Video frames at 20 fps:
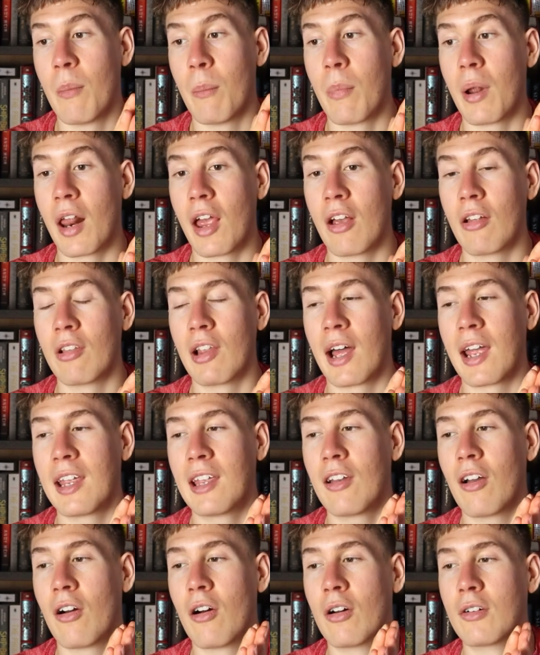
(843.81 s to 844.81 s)
but I
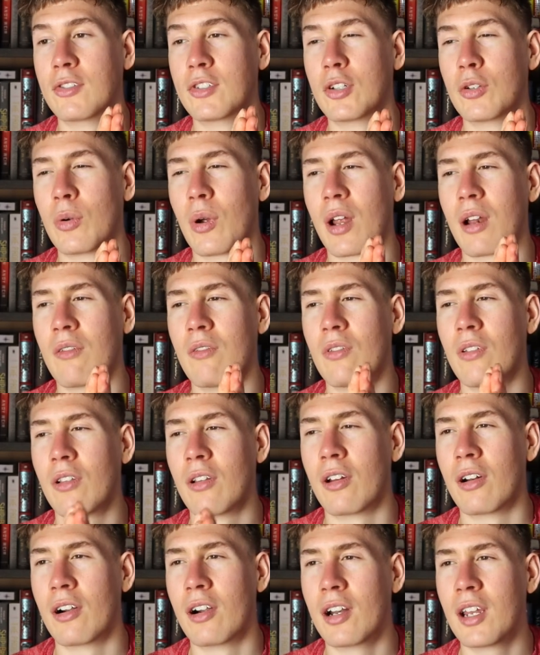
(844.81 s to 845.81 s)
like also kind of
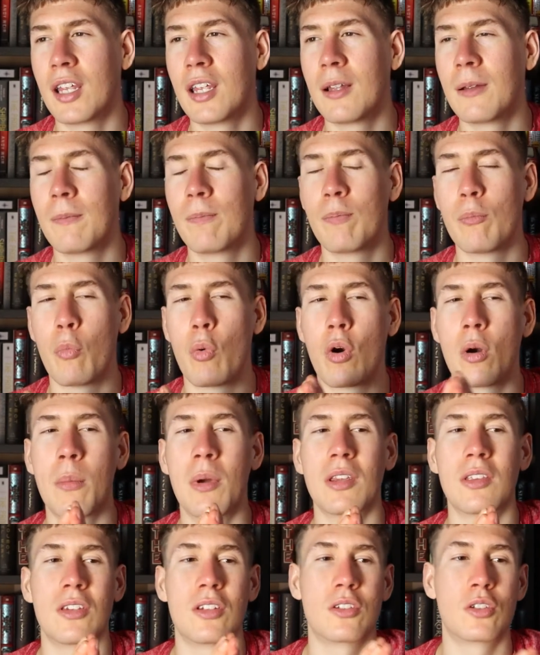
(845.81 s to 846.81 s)
learning more
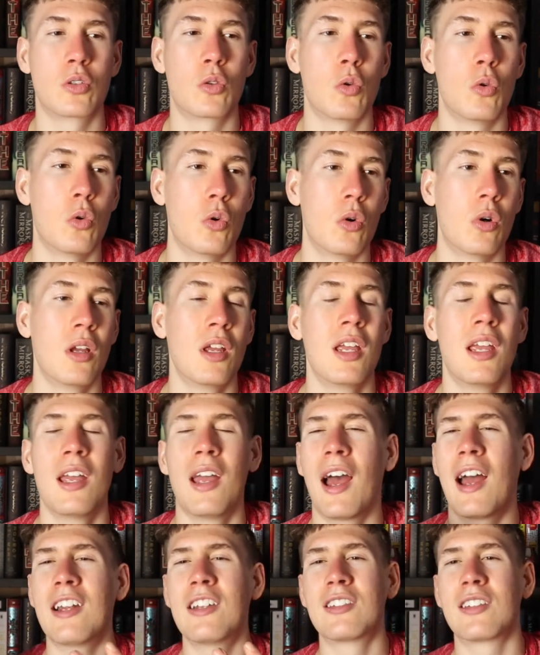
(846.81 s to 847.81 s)
about the school.
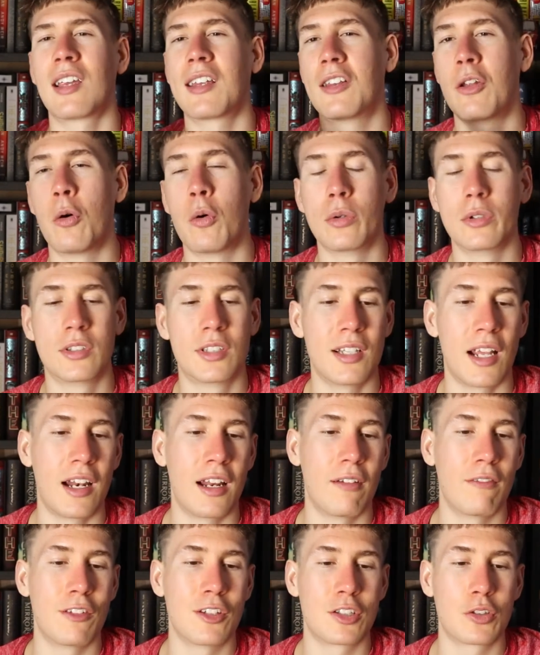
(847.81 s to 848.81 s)
I just like the whole
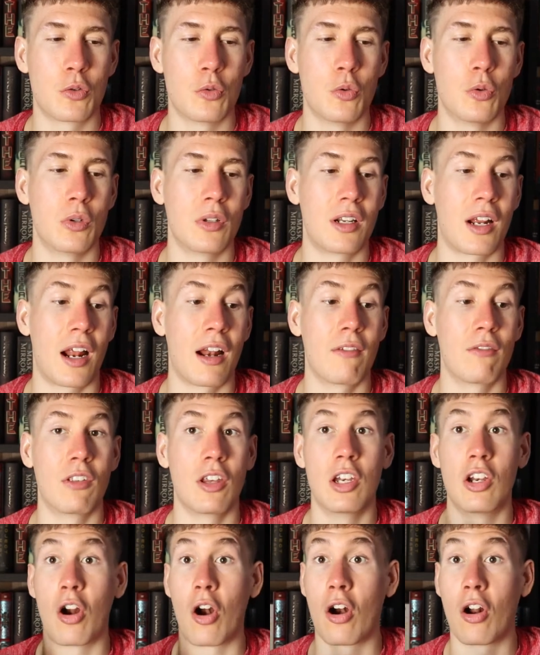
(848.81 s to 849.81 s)
setting of the school and kind of the
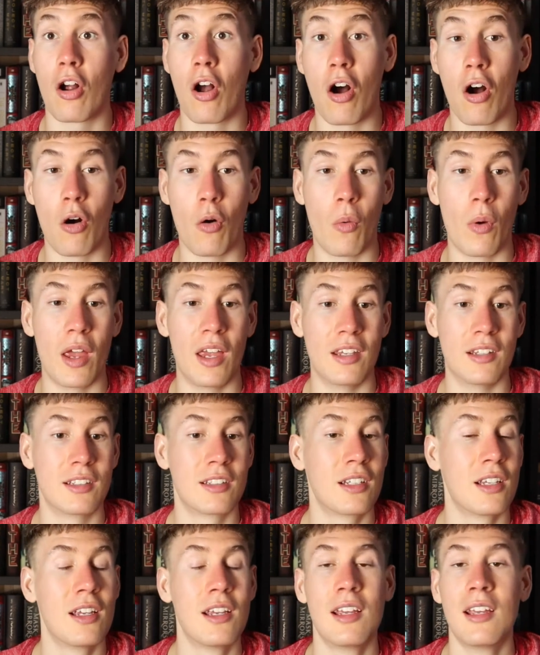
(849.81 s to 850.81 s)
dark
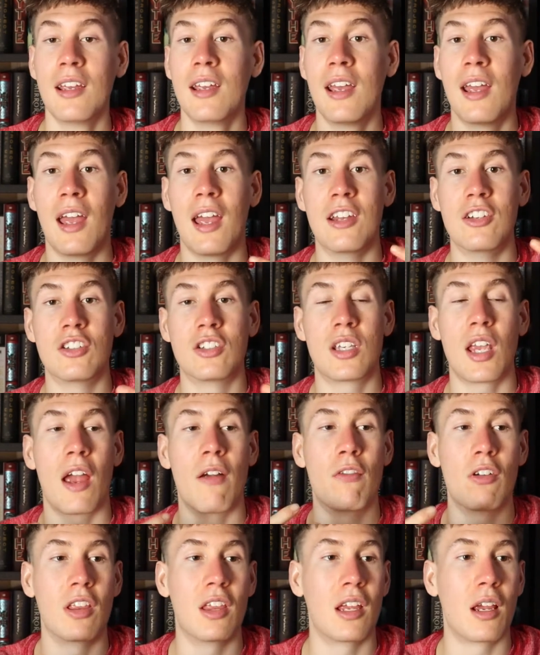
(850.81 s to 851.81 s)
hallways and just
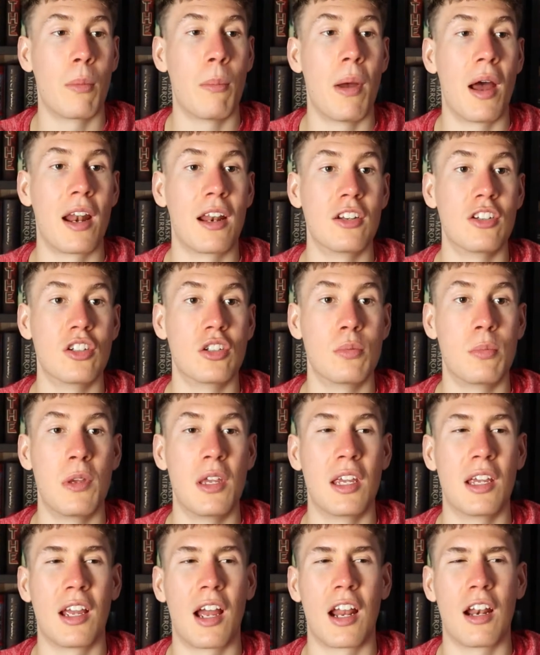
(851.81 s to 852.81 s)
everything about it just
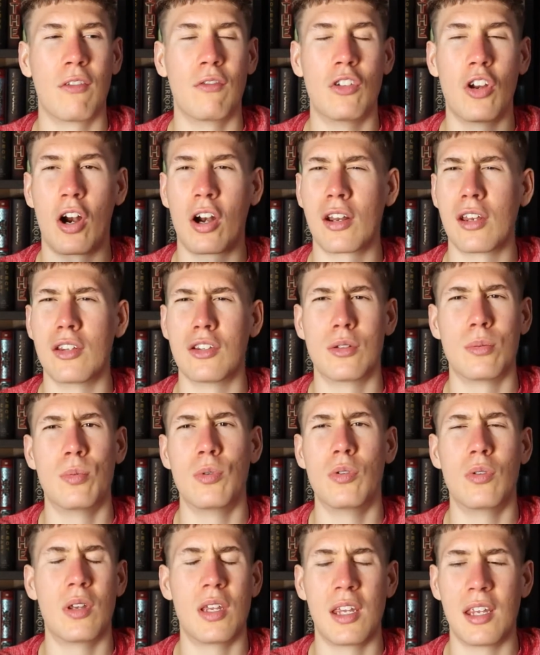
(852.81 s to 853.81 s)
being kind of dark and
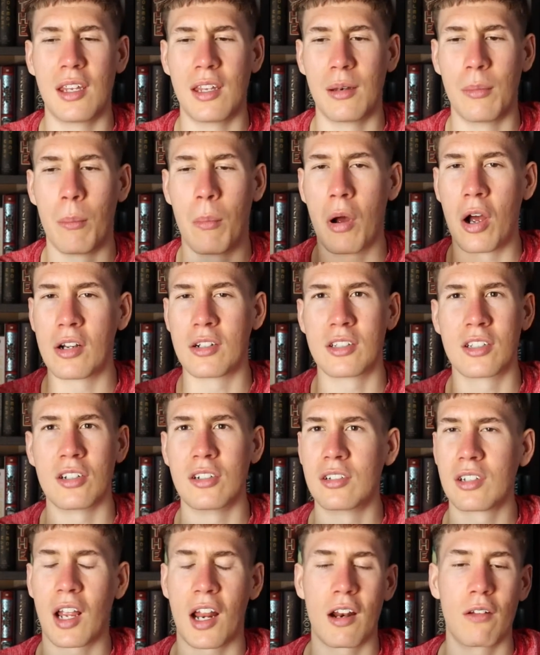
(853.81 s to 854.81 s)
spooky and
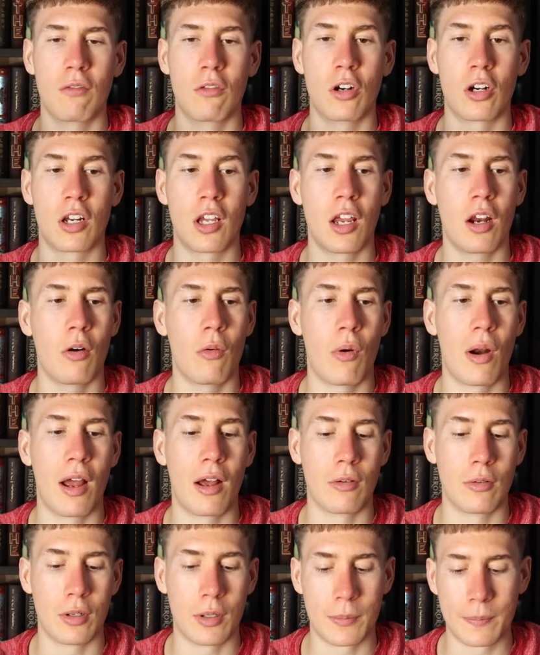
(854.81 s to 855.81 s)
monsters kind of lurking
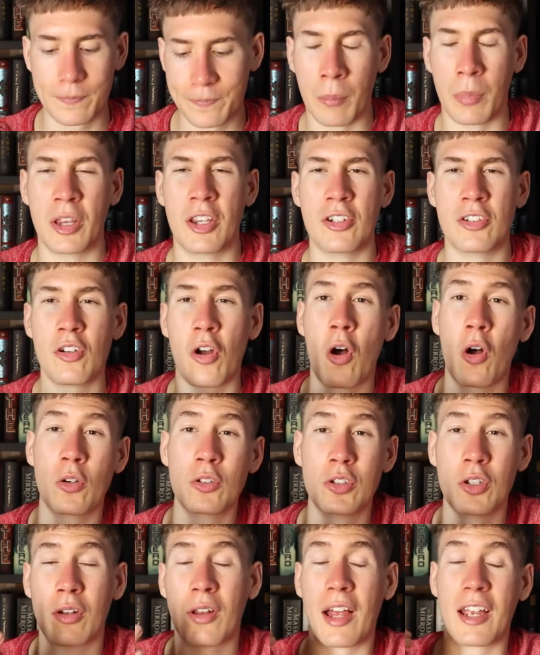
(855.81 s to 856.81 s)
around. But there's
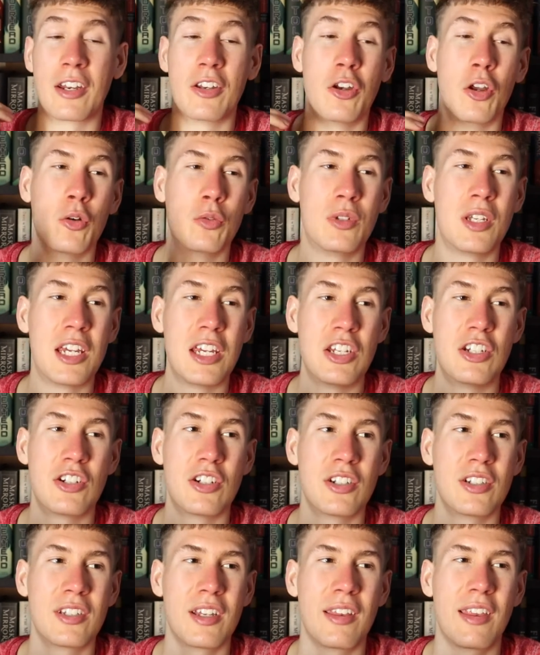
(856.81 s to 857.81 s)
also like no
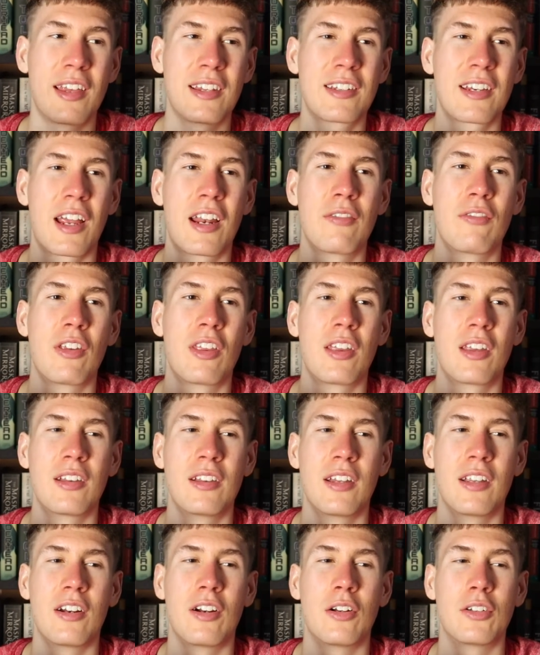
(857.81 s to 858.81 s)
teachers, and that's kind of a
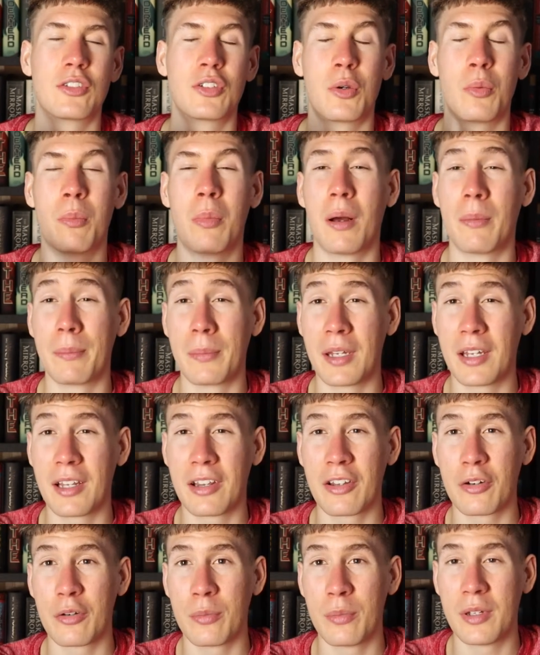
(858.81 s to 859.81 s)
thing that also bummed me a
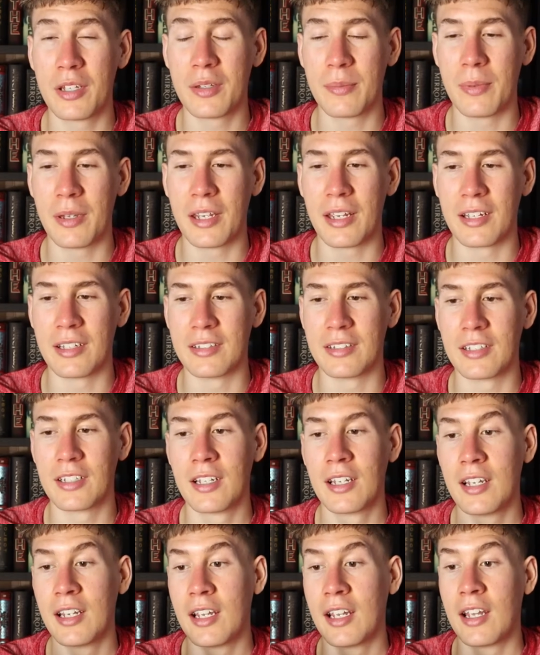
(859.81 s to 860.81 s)
little bit, because
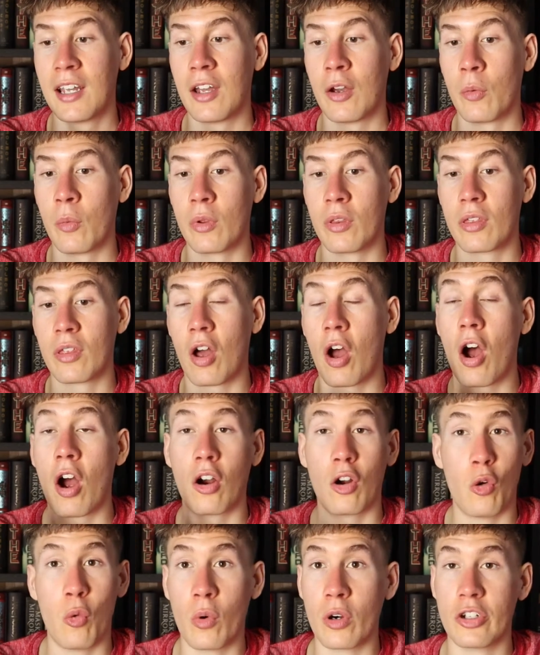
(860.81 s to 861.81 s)
with
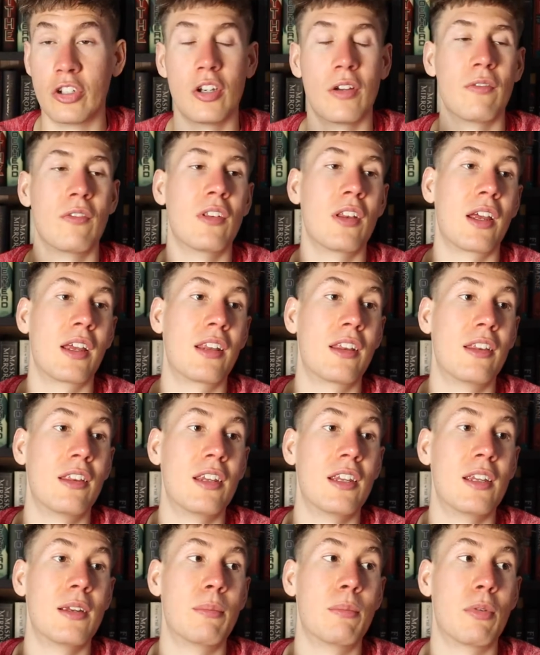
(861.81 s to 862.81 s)
Hogwarts you have like
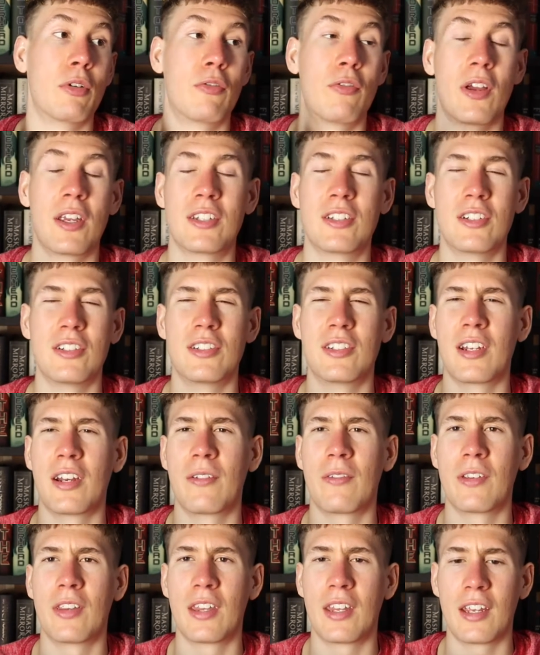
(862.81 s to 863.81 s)
the professors and
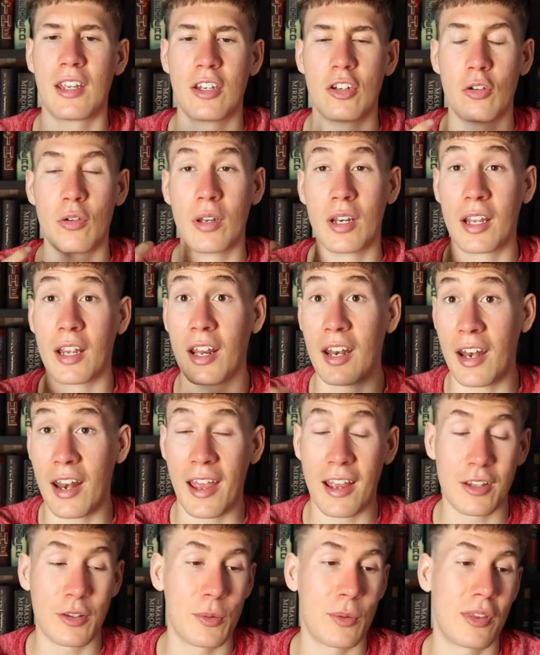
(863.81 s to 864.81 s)
everything and you could
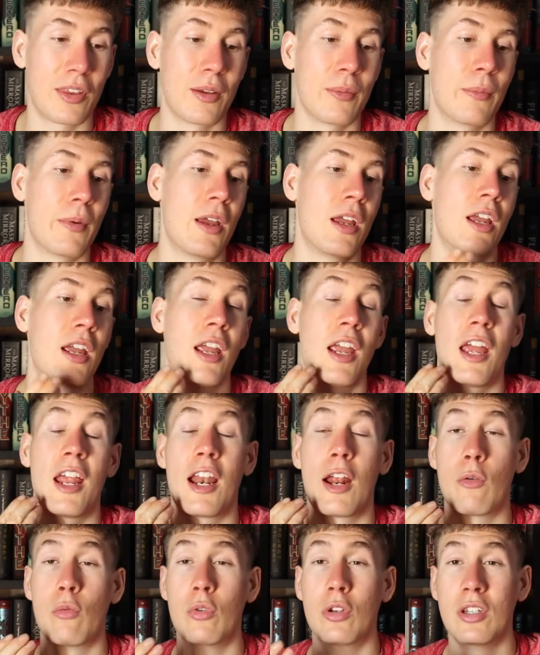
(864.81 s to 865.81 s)
connect with them,
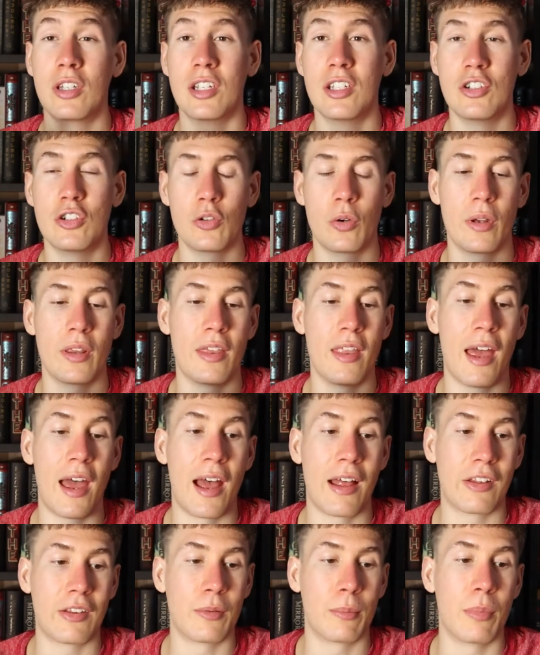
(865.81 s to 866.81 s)
and I really enjoyed
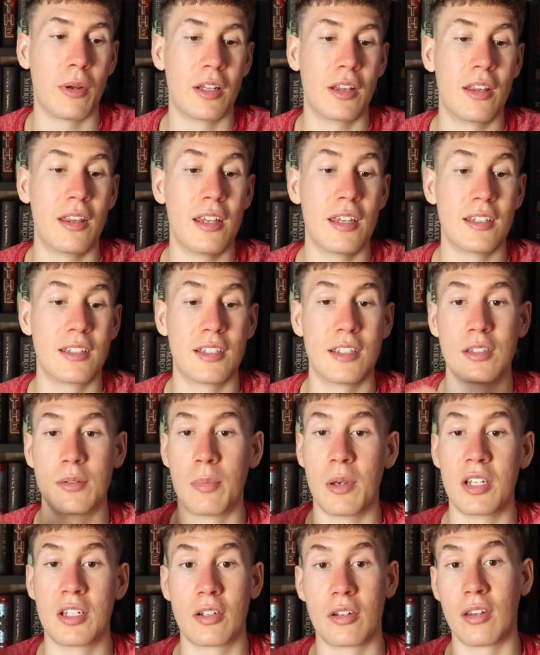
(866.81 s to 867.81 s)
that. But this is
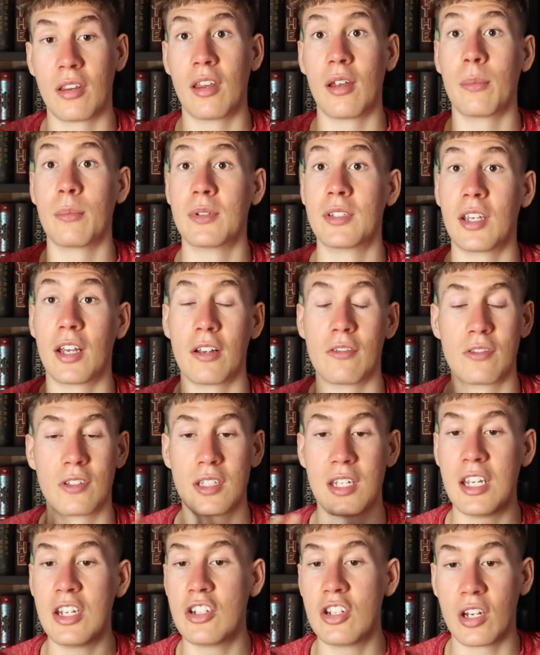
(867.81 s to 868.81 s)
basically themselves
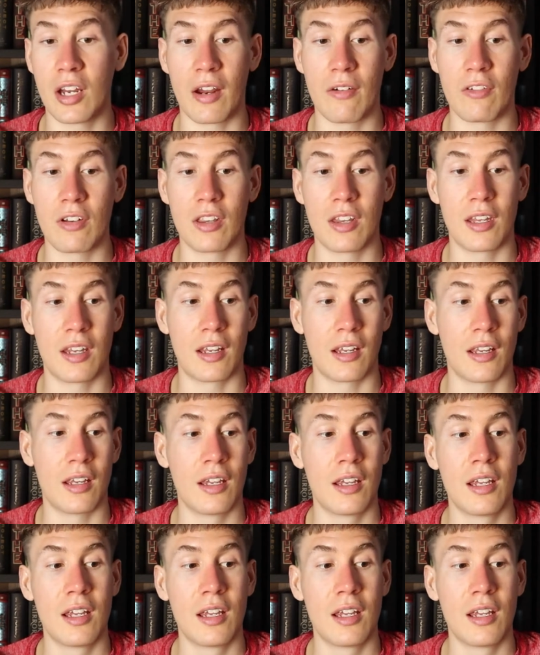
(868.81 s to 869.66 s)
teaching everything,